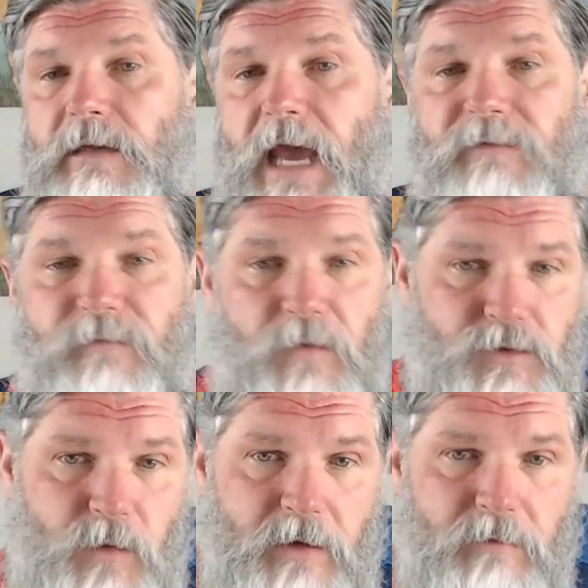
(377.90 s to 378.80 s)
had
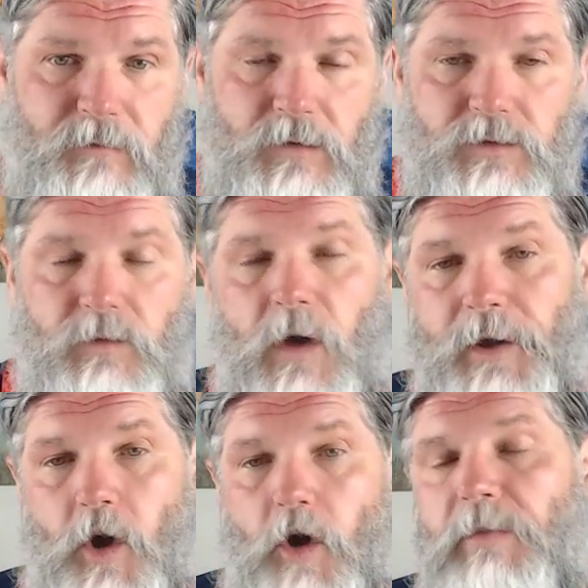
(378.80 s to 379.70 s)
first right of refusal
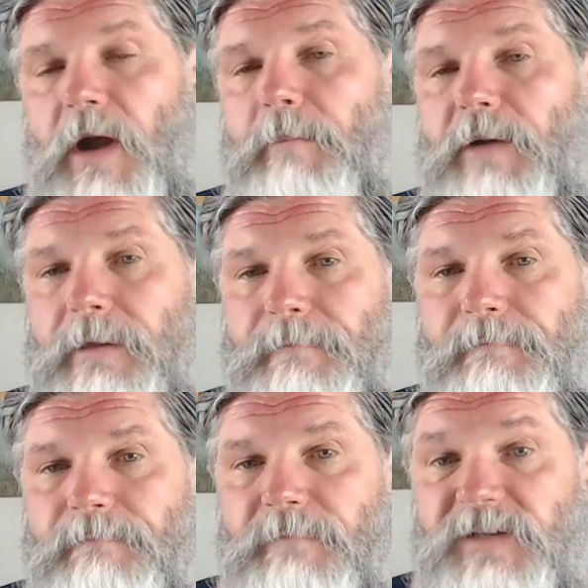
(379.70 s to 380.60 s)
on all property
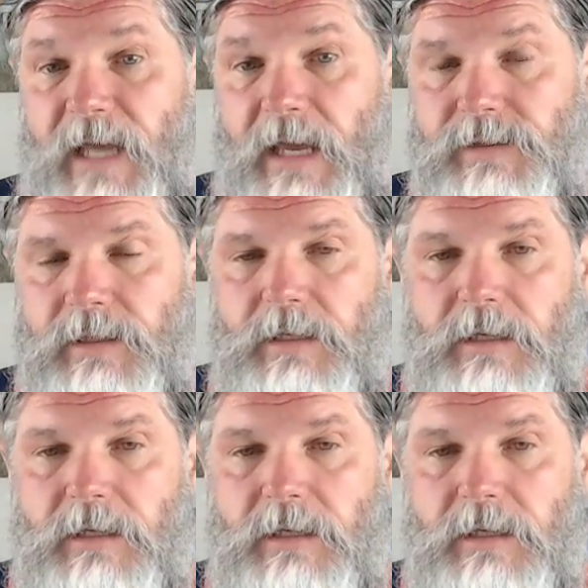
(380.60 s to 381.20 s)
sales.